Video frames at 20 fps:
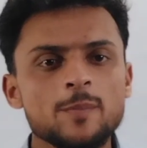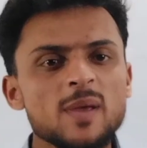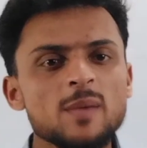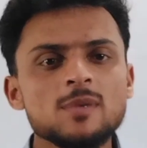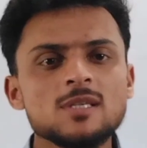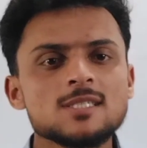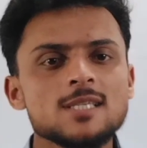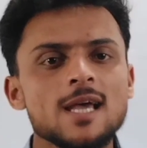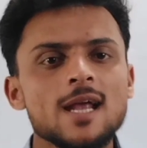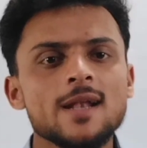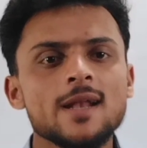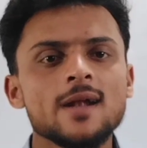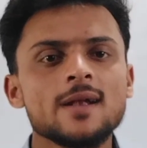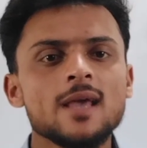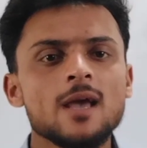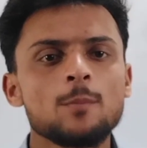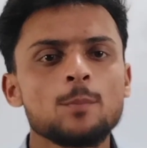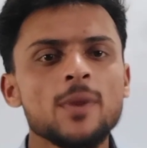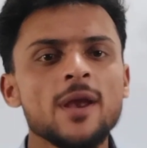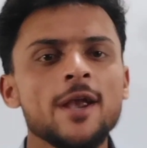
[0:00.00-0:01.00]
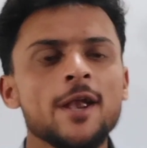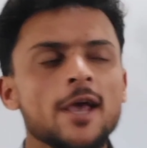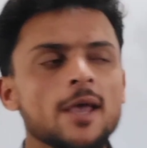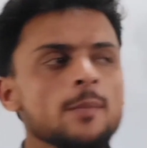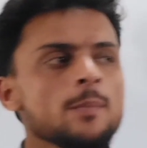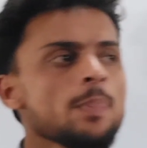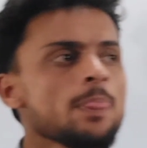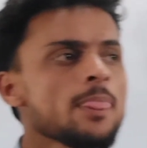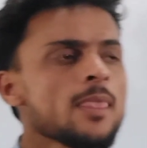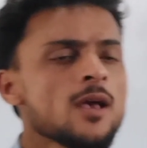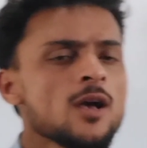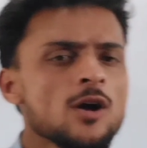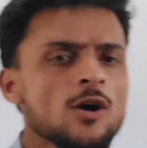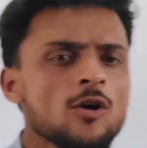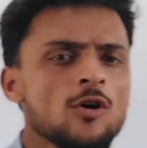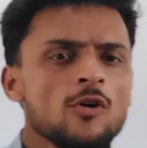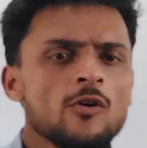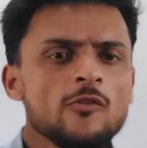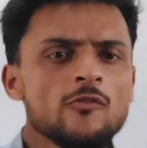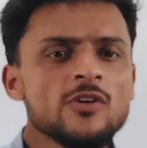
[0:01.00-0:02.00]
it may be said at every time,
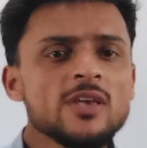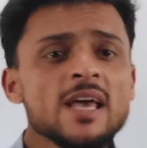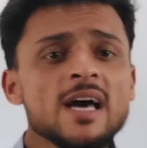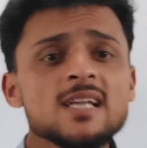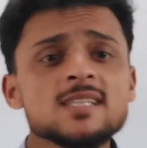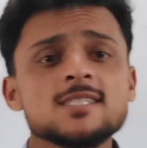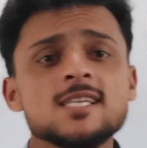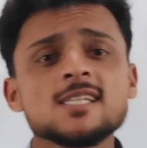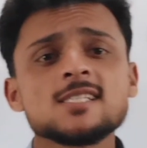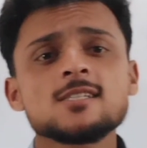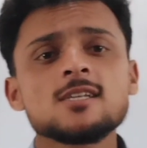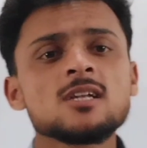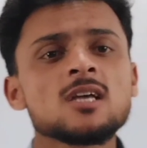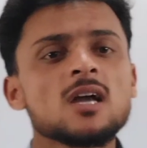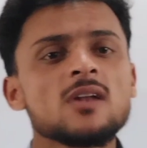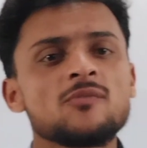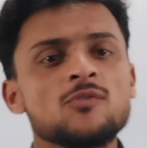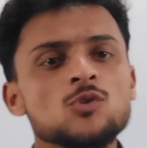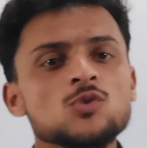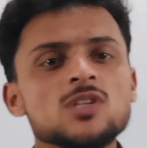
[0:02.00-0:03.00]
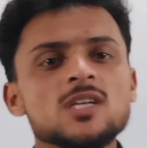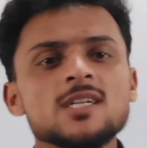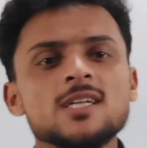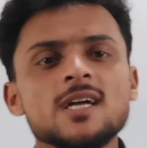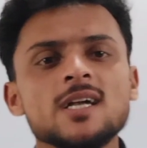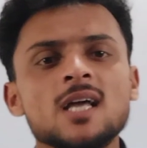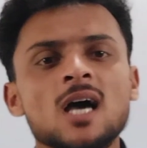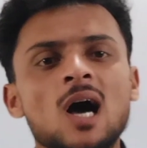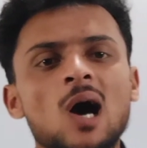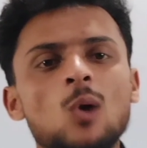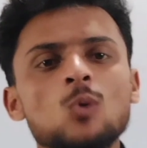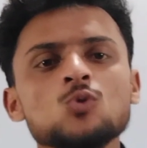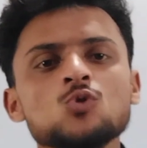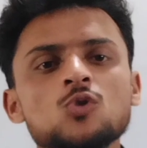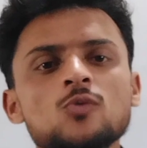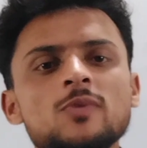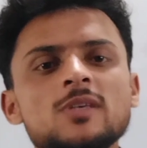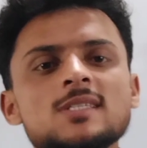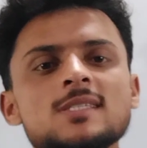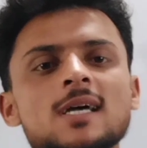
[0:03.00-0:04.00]
we are just in confusion at how
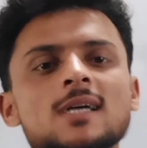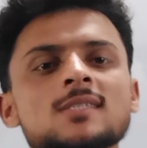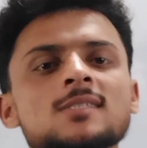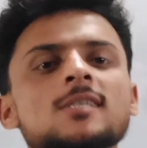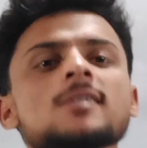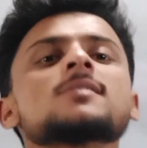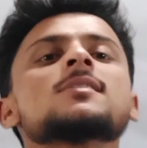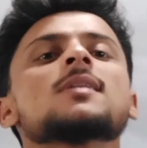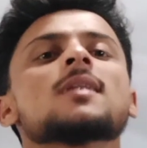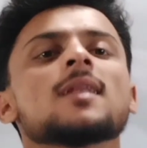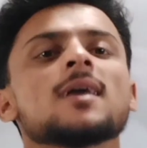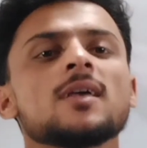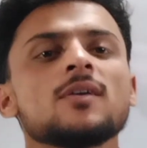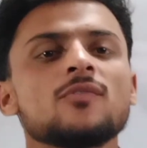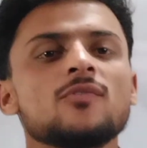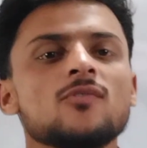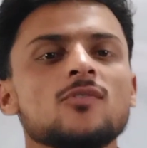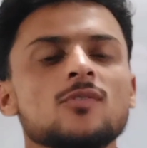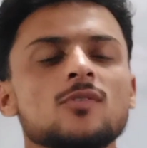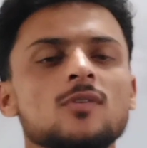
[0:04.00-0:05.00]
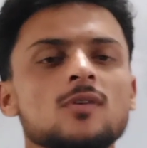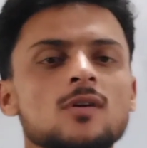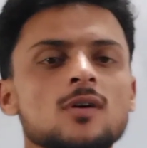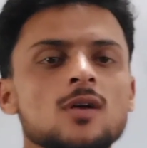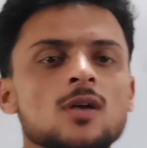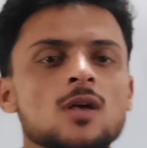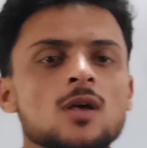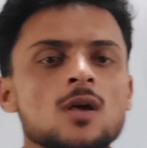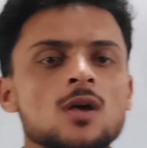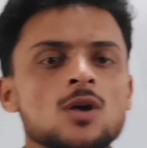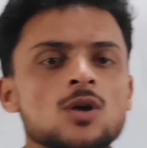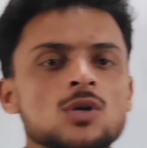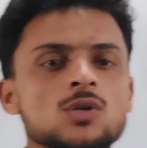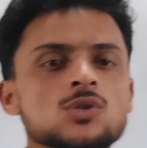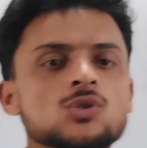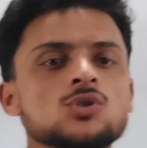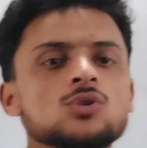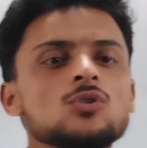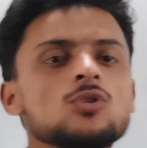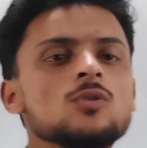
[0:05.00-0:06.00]
to be success in
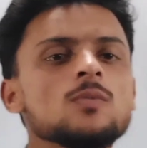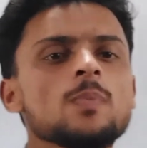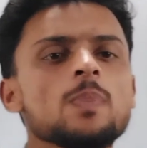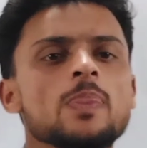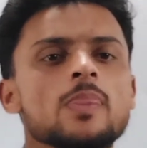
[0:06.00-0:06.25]
life. So